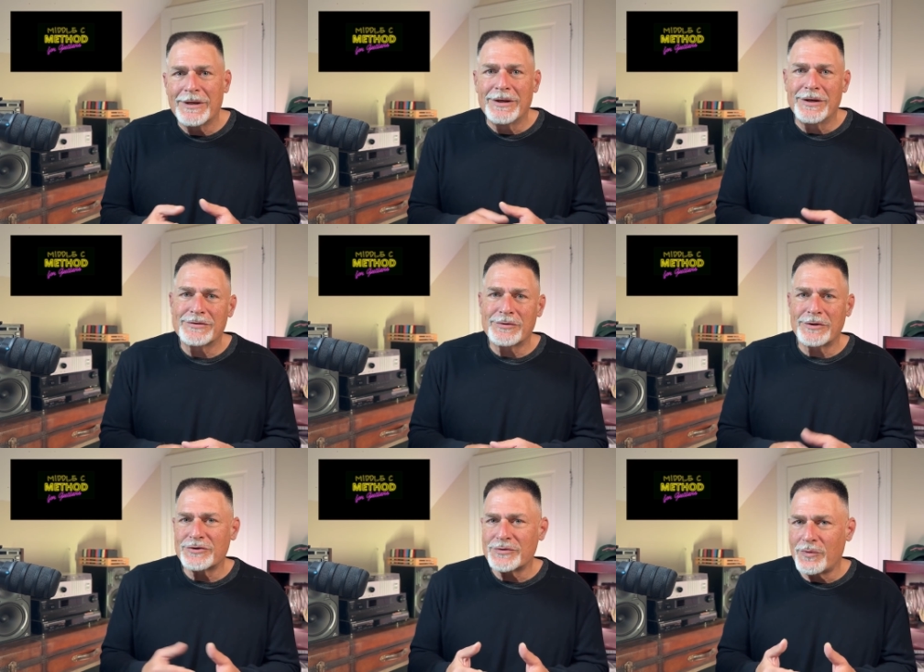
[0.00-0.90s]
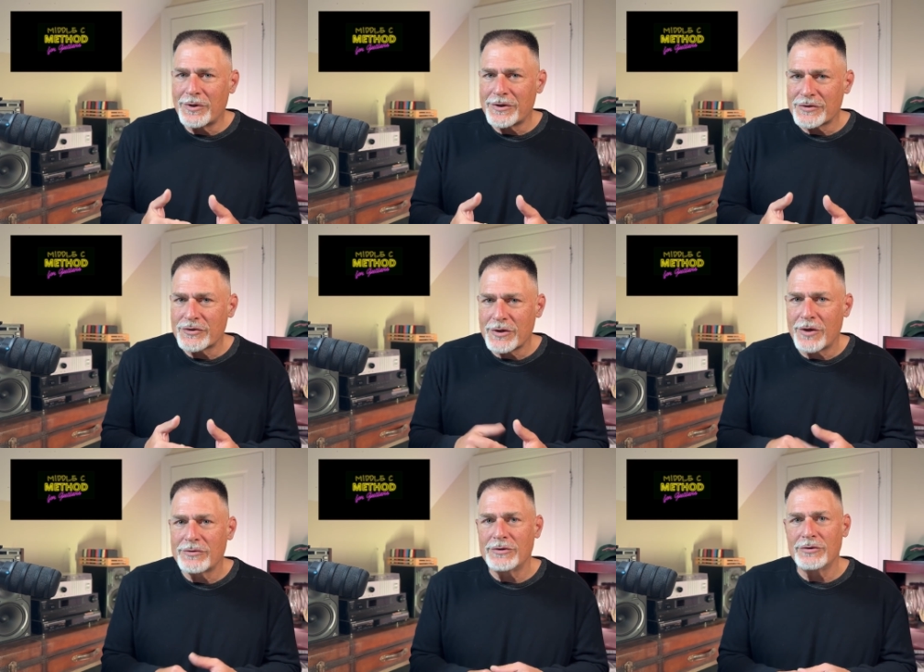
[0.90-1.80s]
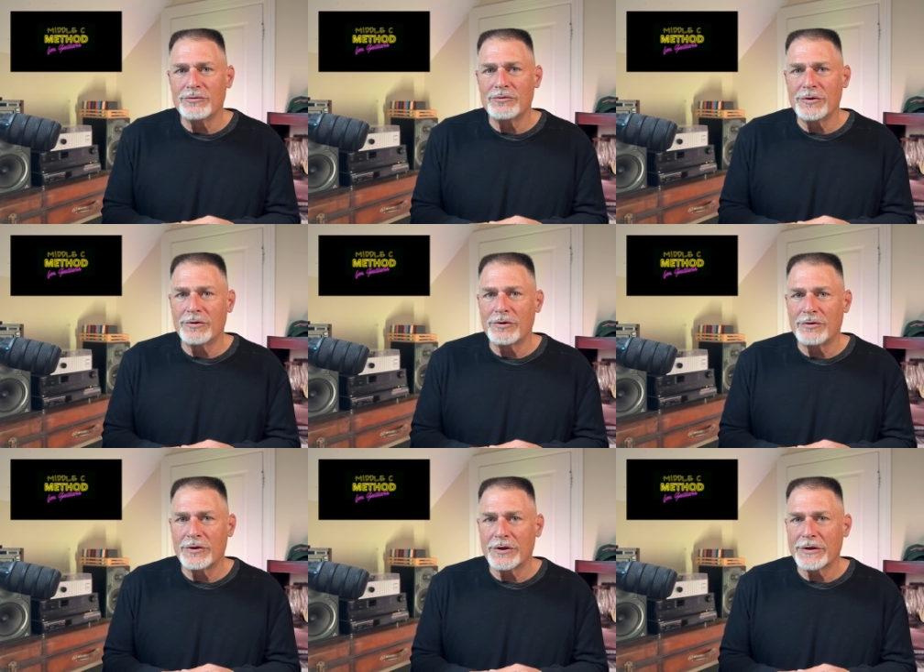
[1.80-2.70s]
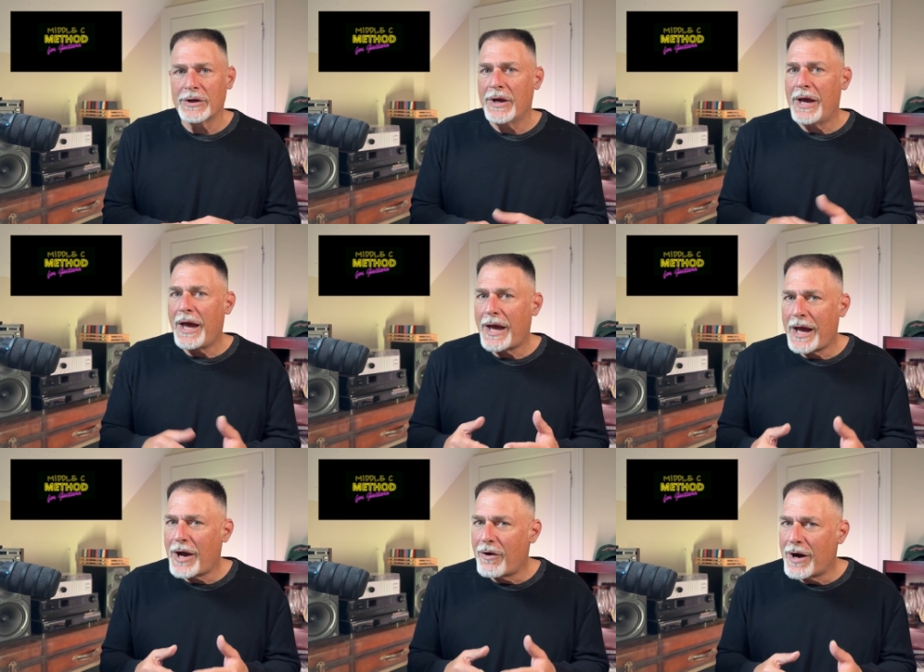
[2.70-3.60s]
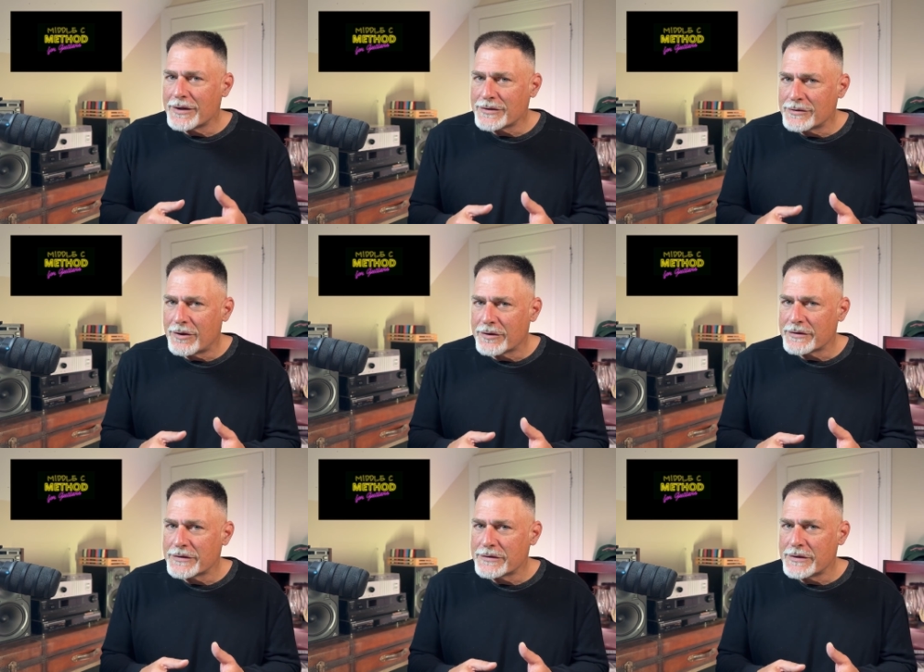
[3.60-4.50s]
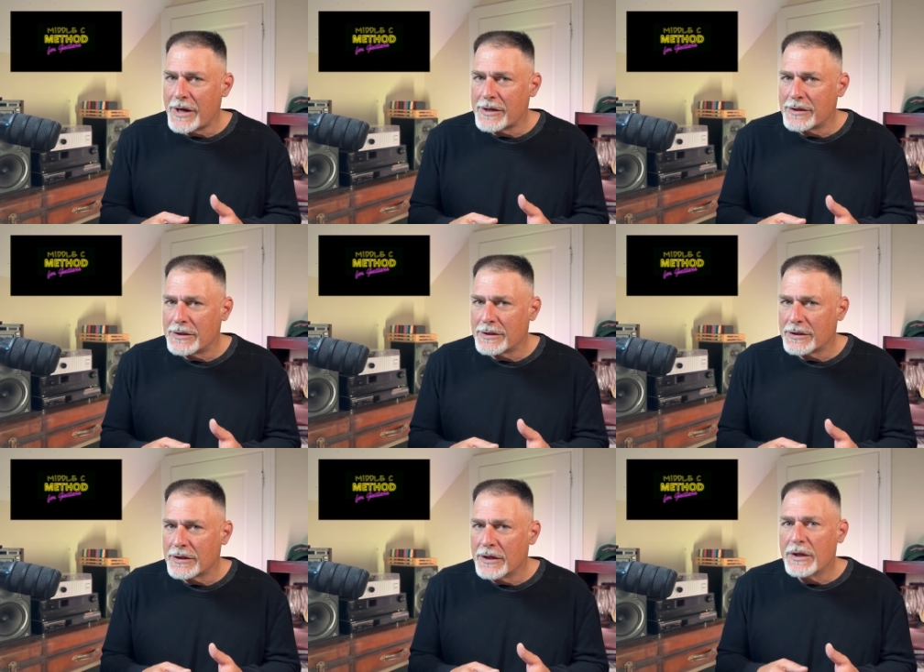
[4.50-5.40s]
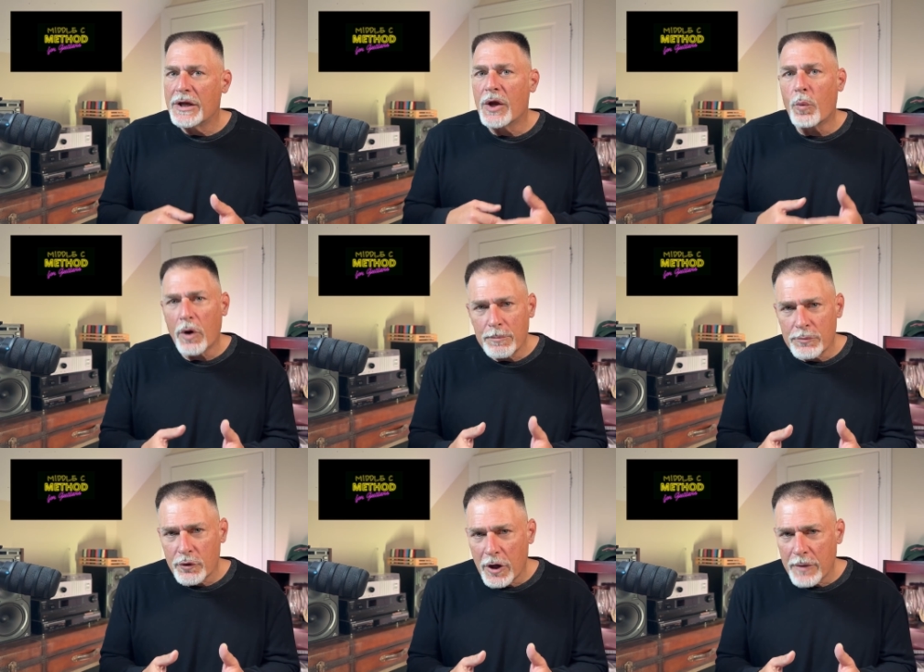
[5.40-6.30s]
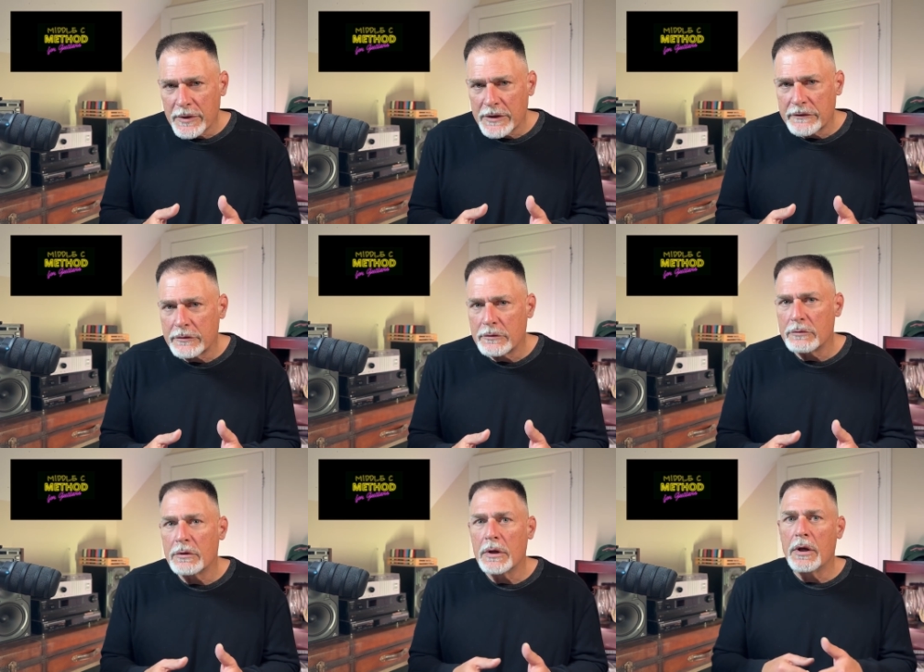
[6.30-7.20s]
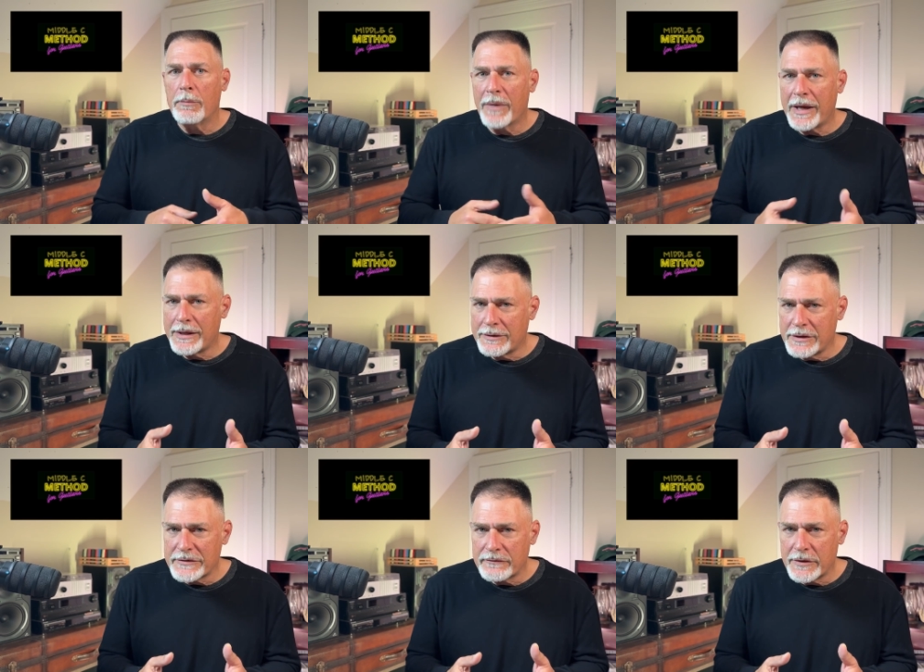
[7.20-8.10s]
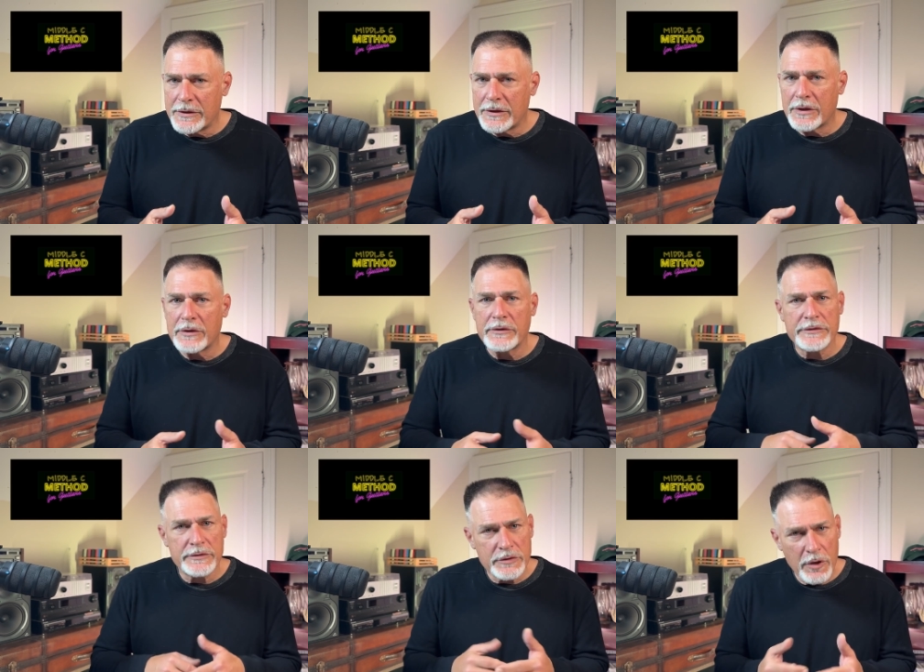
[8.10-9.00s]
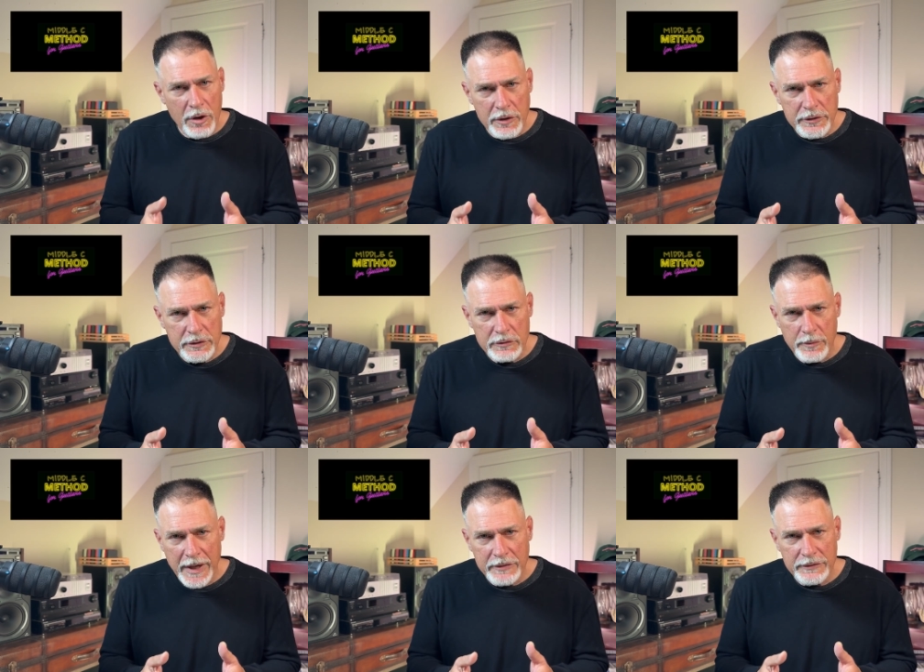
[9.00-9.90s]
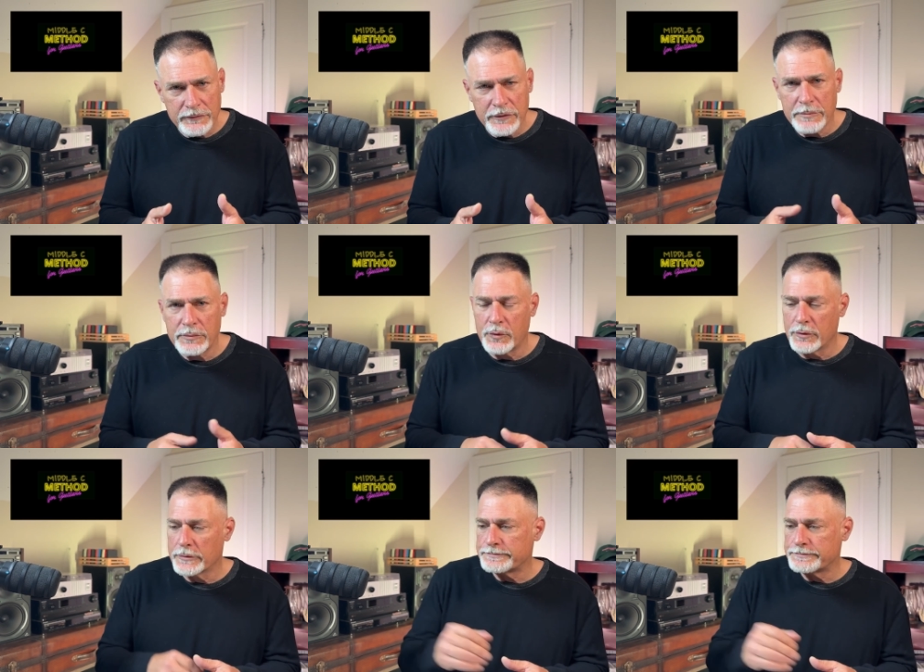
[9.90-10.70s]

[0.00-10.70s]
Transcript: And so I just wanted to show you real quick how I started studying and what brought me to make these videos and talk to you about the fretboard.